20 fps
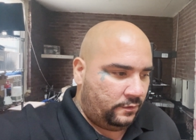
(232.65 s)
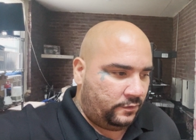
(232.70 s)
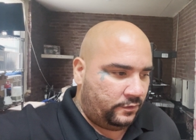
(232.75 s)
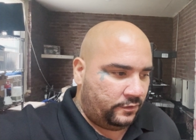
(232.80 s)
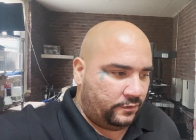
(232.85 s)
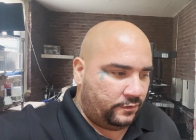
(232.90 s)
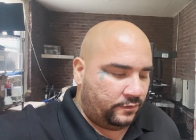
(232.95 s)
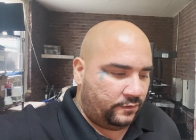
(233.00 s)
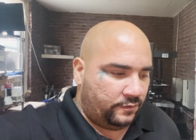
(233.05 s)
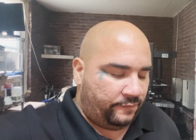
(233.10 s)

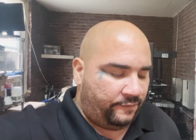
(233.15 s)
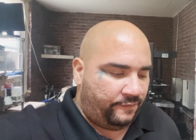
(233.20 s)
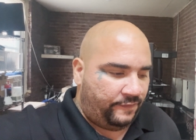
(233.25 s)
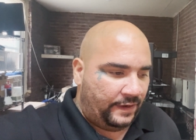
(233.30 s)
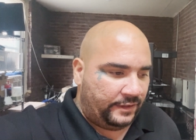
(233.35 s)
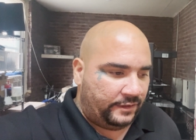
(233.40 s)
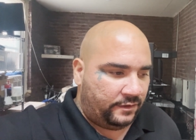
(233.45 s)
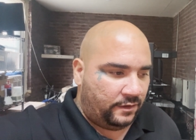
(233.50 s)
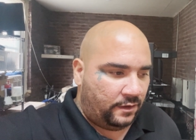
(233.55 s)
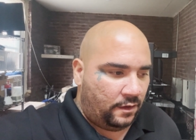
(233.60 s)
to
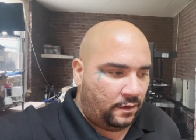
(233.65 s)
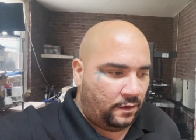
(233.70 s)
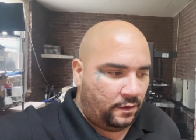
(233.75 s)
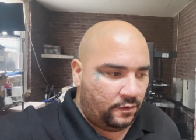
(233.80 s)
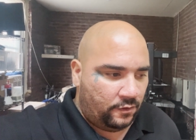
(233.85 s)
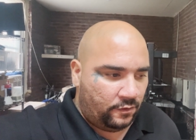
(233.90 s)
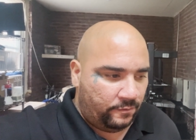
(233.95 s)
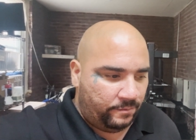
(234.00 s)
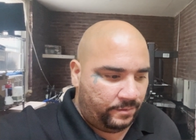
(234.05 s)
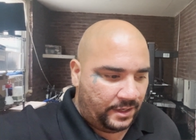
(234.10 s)
fight the
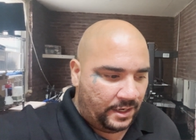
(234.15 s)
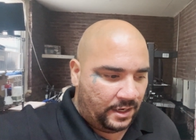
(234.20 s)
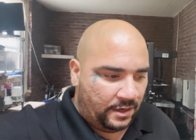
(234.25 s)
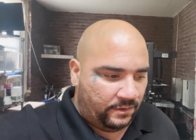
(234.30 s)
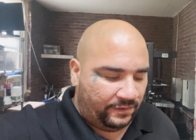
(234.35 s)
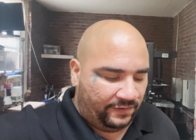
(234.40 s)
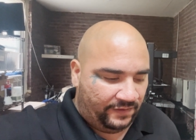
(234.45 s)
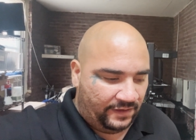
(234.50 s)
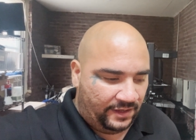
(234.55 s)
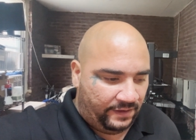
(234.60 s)
hunger, but now
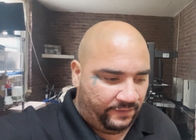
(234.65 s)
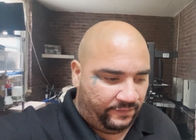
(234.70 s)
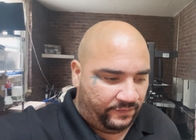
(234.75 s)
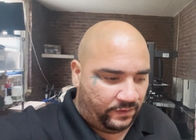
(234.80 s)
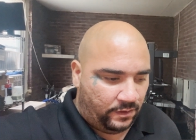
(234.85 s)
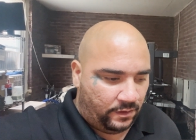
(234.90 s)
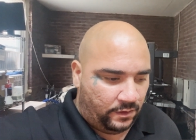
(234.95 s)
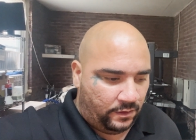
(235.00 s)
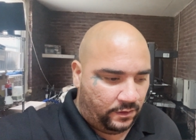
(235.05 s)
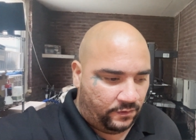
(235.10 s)
it's not even
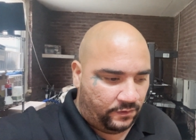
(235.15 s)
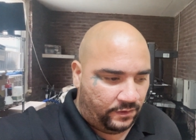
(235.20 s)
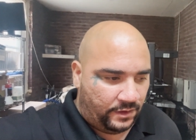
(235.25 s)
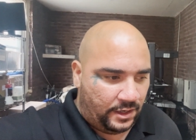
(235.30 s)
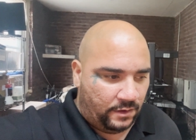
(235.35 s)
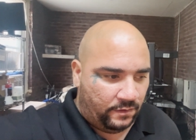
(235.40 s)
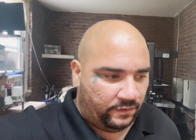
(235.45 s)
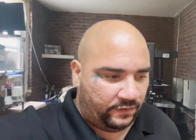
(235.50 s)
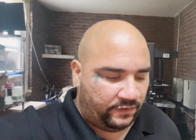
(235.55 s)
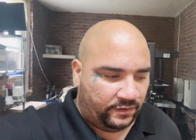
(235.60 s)
the hunger.
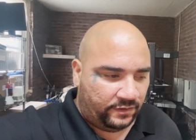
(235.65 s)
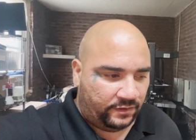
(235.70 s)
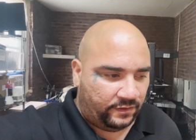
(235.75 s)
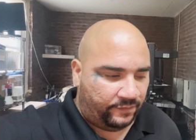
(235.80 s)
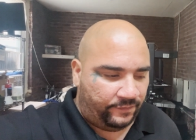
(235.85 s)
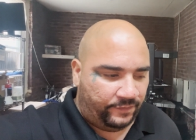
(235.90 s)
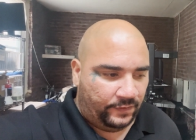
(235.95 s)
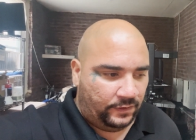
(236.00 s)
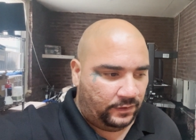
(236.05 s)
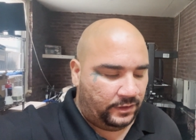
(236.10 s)
Now it's just a
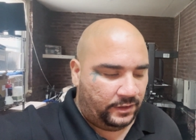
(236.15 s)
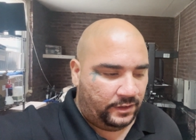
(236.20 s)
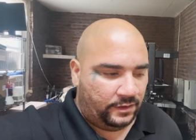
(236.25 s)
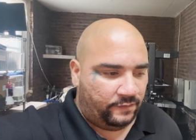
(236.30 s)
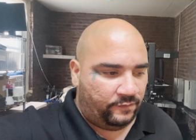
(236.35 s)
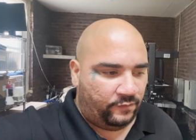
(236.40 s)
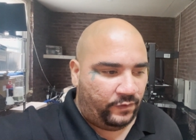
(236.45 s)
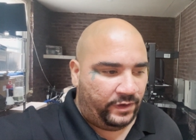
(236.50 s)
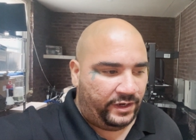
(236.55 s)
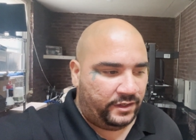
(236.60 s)
feeling
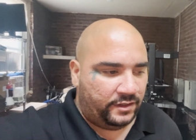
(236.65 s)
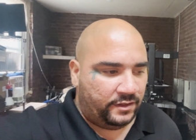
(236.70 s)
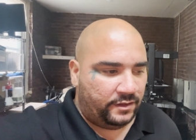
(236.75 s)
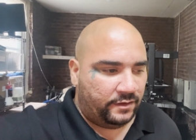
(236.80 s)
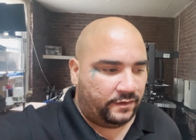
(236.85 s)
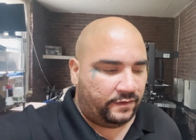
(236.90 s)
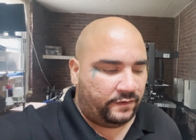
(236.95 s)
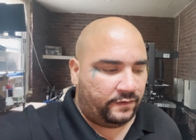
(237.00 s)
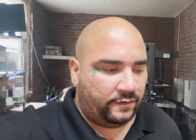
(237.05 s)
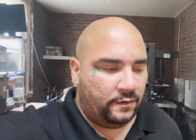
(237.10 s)
of
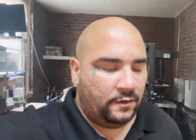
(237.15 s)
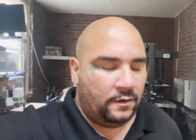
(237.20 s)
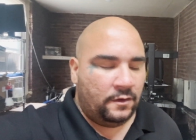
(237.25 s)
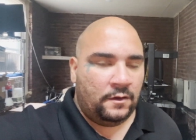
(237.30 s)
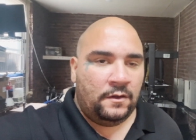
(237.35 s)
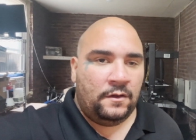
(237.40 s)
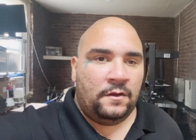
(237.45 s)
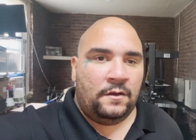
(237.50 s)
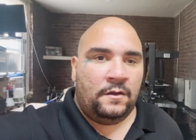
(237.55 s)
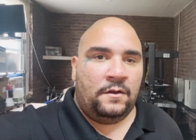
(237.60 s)
weakness.
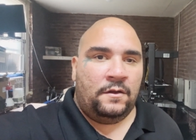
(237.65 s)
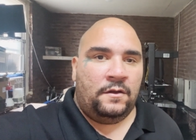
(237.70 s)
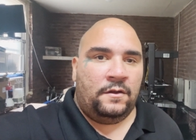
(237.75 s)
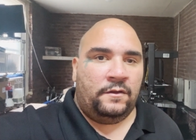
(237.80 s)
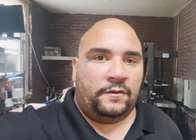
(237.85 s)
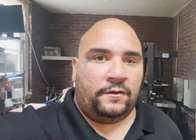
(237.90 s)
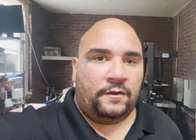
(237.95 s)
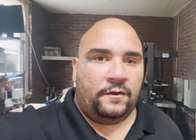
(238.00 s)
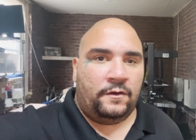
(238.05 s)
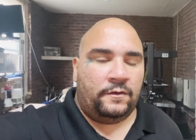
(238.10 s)

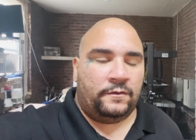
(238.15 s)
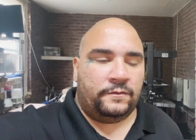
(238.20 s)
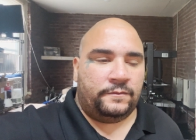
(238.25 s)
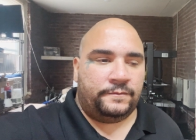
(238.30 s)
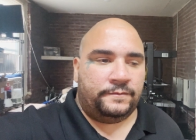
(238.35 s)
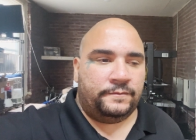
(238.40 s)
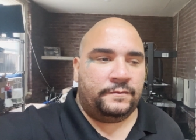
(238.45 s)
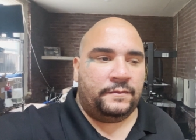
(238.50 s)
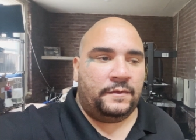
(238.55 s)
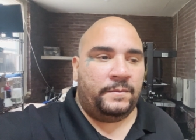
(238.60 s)
So
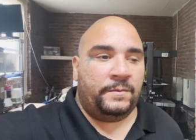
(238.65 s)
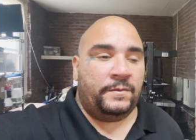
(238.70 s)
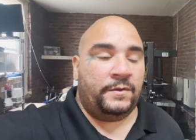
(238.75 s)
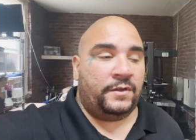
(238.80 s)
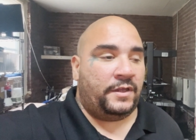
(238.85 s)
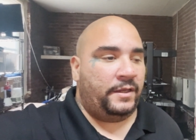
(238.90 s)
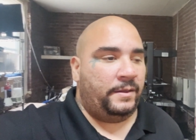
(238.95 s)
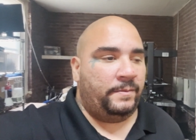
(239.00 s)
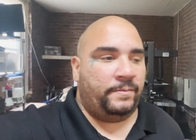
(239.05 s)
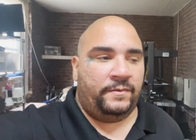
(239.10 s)
I'm
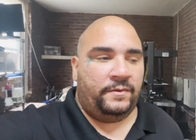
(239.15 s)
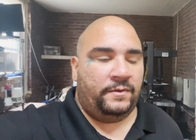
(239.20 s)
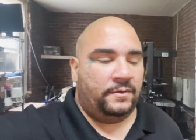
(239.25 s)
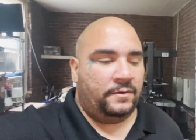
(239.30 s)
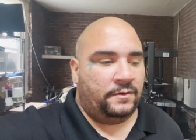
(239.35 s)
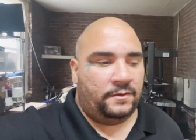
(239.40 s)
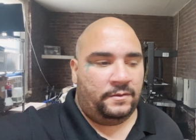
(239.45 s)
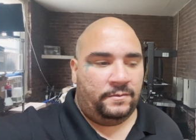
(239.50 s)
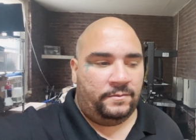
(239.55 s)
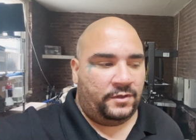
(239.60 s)
gonna keep
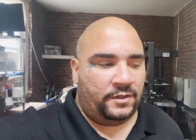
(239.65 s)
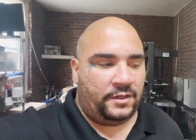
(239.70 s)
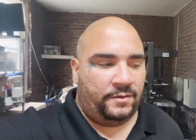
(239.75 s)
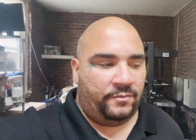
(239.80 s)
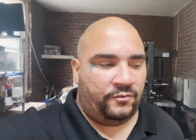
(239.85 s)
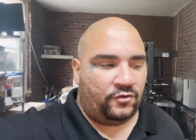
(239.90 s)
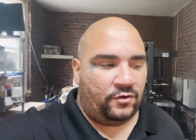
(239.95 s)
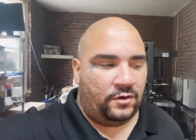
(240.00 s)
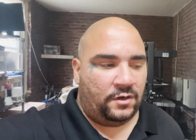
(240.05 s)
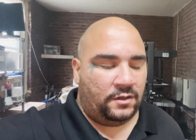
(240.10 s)
I'm gonna keep
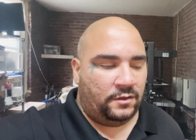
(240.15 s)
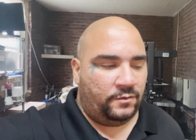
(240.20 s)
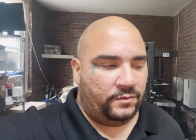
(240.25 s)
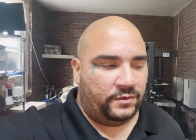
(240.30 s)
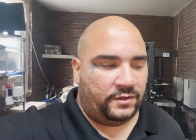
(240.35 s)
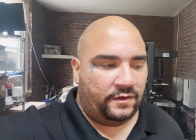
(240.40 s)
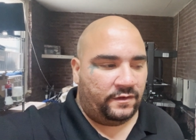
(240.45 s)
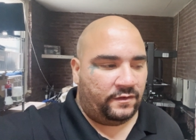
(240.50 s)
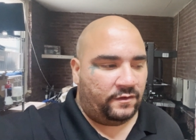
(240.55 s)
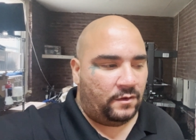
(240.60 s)
struggling
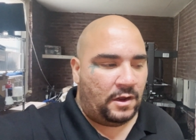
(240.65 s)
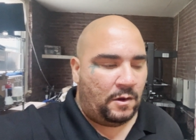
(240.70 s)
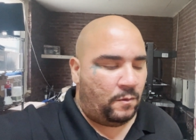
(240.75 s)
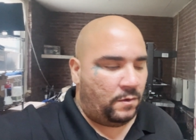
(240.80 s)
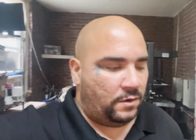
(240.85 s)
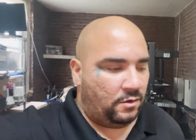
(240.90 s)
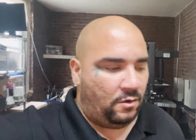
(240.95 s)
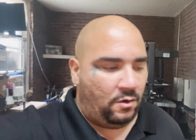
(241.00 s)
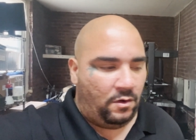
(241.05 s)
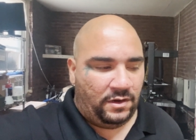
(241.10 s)
with this though. I
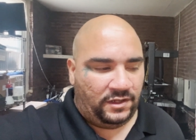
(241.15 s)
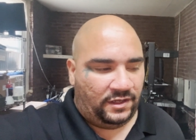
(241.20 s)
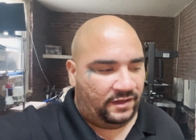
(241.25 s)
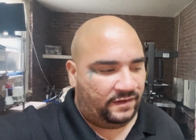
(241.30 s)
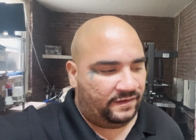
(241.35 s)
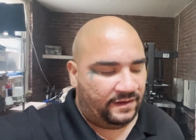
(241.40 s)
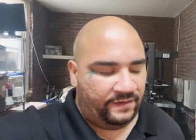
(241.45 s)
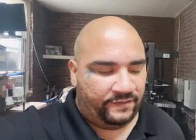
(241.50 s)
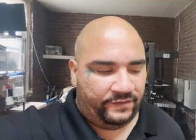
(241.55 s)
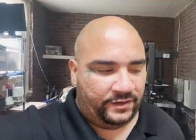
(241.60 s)
wanna go at
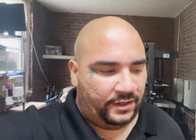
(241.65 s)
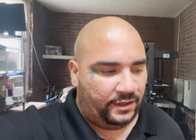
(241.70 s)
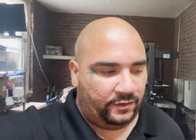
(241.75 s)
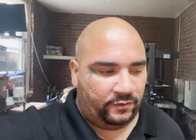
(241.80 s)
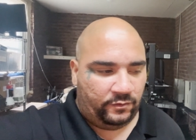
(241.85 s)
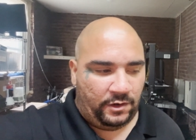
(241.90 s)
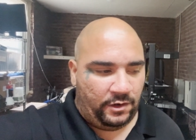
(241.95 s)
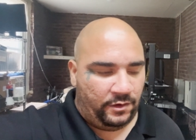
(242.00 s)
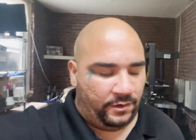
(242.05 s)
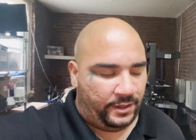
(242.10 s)
least seven days
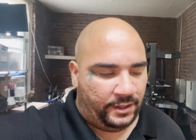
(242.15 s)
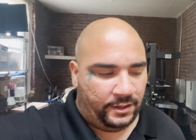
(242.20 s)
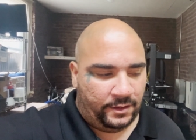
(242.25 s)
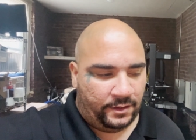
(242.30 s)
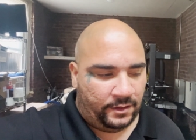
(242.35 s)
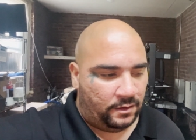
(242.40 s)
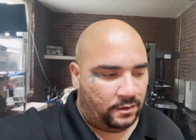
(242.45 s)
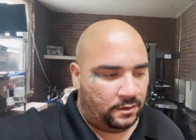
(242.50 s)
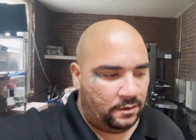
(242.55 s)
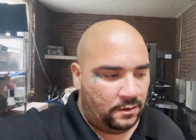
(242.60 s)
without eating.
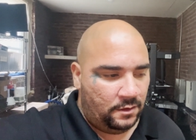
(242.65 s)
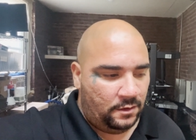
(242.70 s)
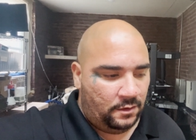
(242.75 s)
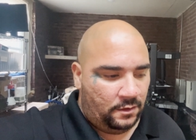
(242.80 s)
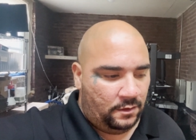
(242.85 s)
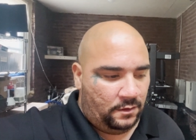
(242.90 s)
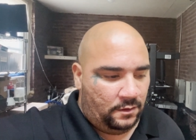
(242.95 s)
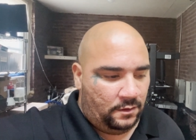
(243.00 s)
Just,